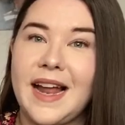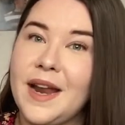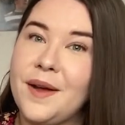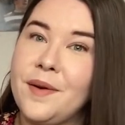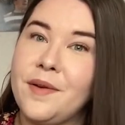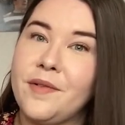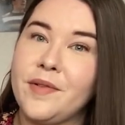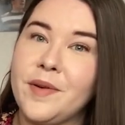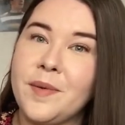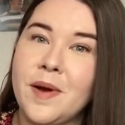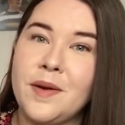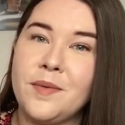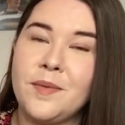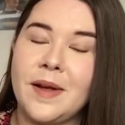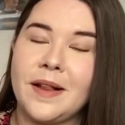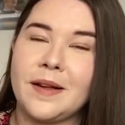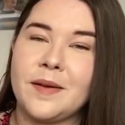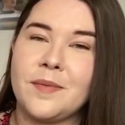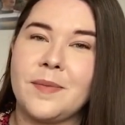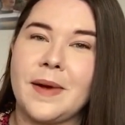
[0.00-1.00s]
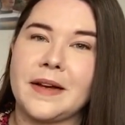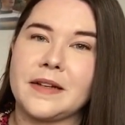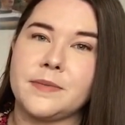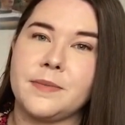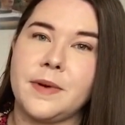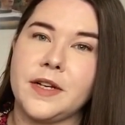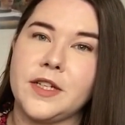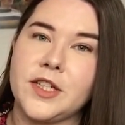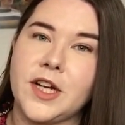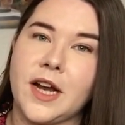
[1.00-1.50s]
Hello everyone, welcome back
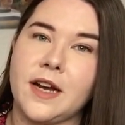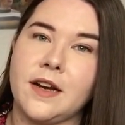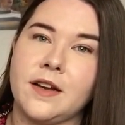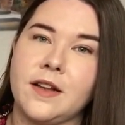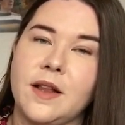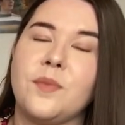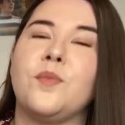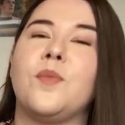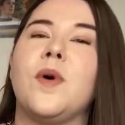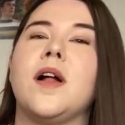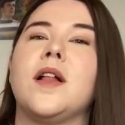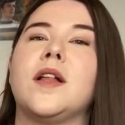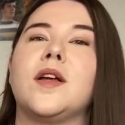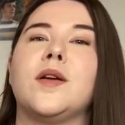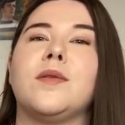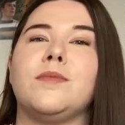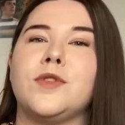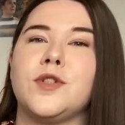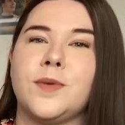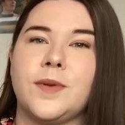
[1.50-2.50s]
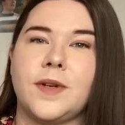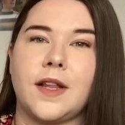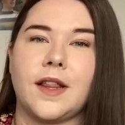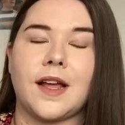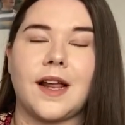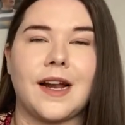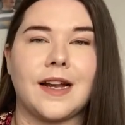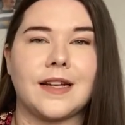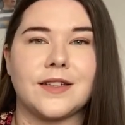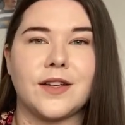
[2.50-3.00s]
to my channel and welcome to
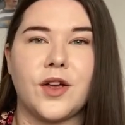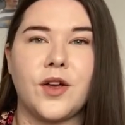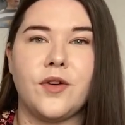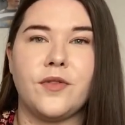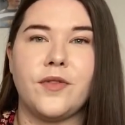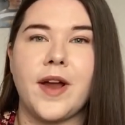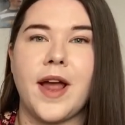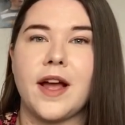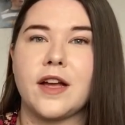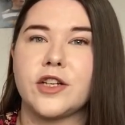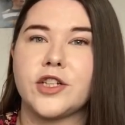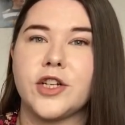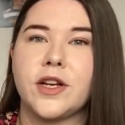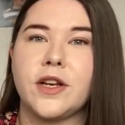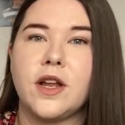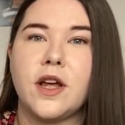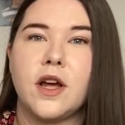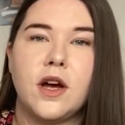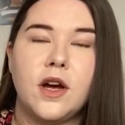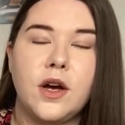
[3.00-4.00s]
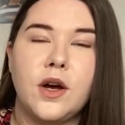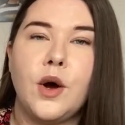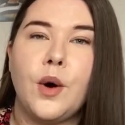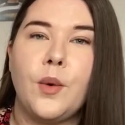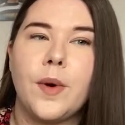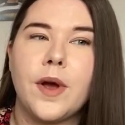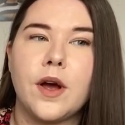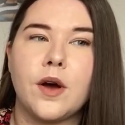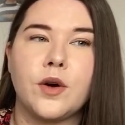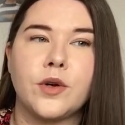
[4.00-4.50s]
another Classic Who reaction.
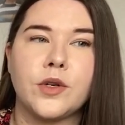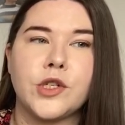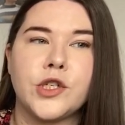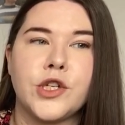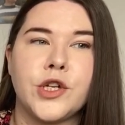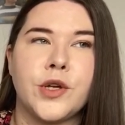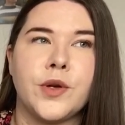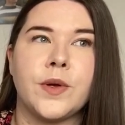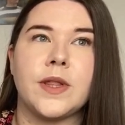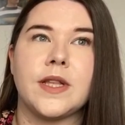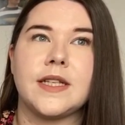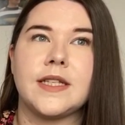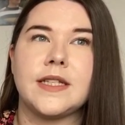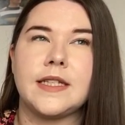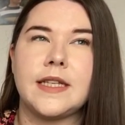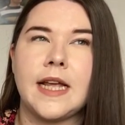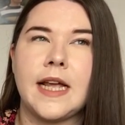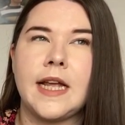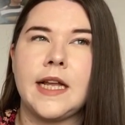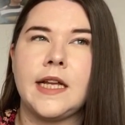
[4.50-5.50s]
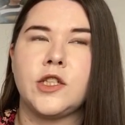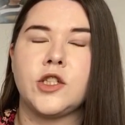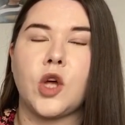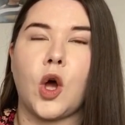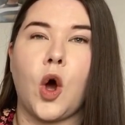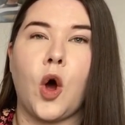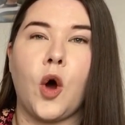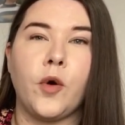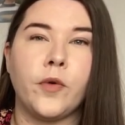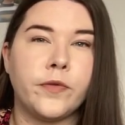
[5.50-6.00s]
We're on to The Seeds
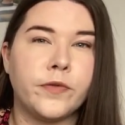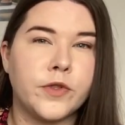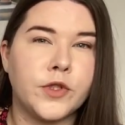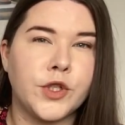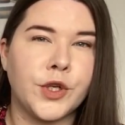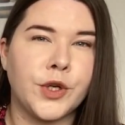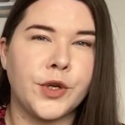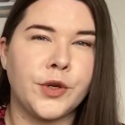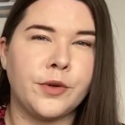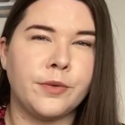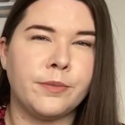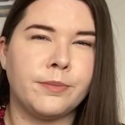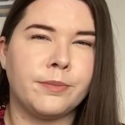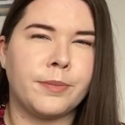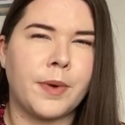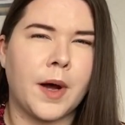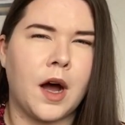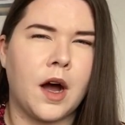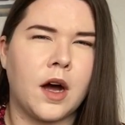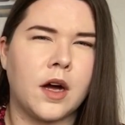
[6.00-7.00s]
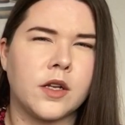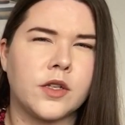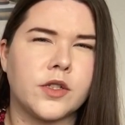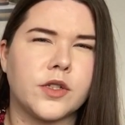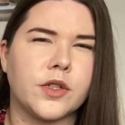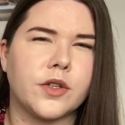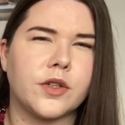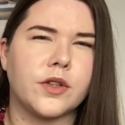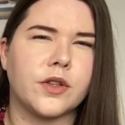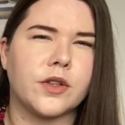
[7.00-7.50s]
of Doom
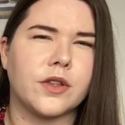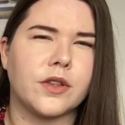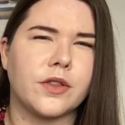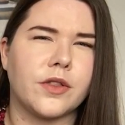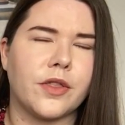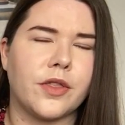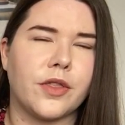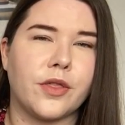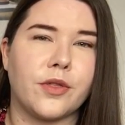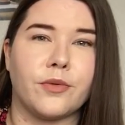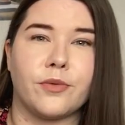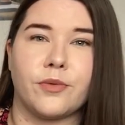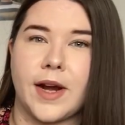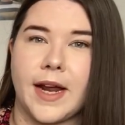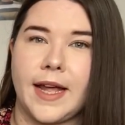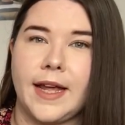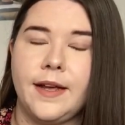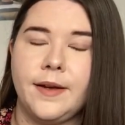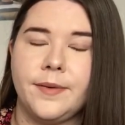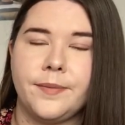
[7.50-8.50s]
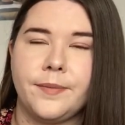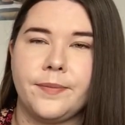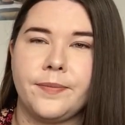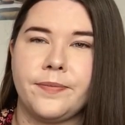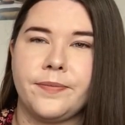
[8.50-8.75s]
Part 3.